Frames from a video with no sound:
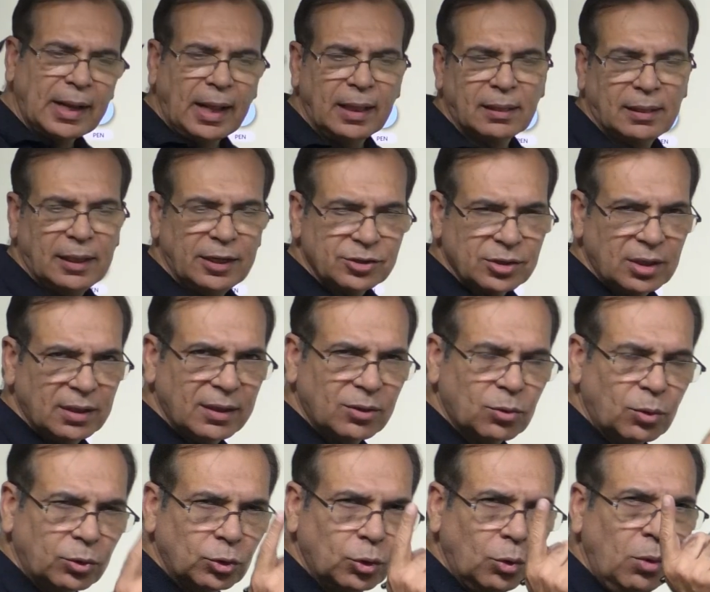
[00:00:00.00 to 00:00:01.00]
calculation is
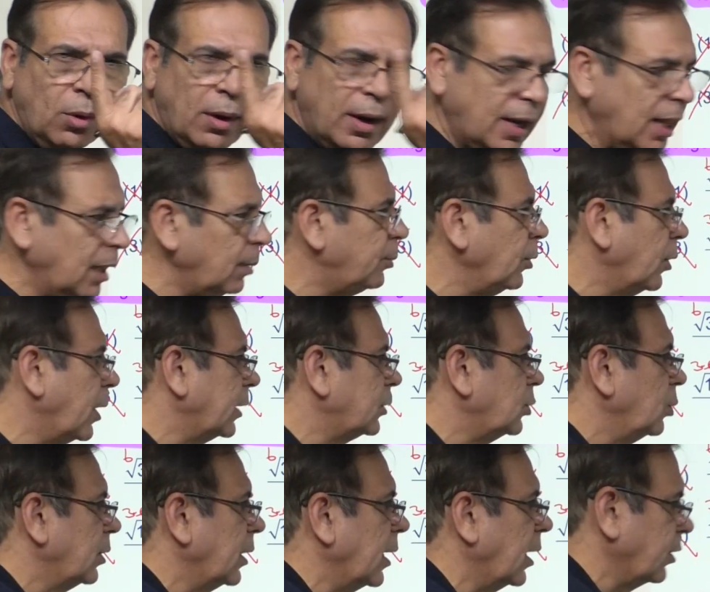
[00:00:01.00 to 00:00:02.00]
going to help you get
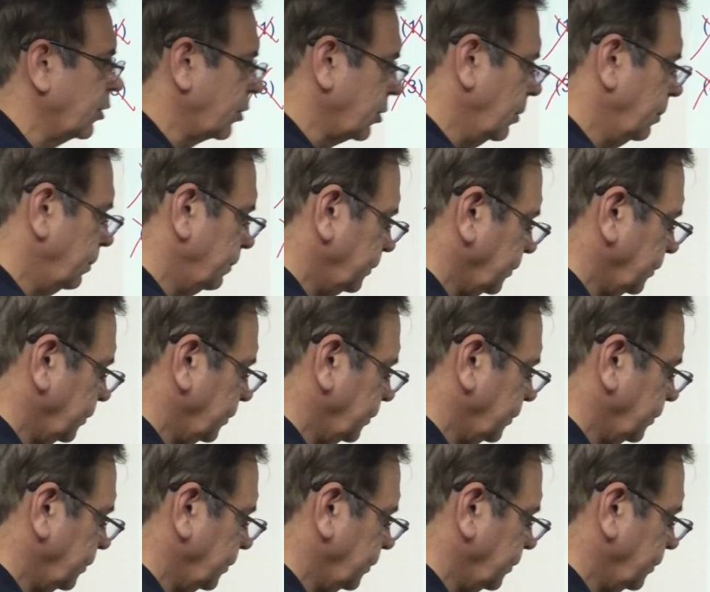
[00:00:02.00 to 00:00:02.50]
to the answer.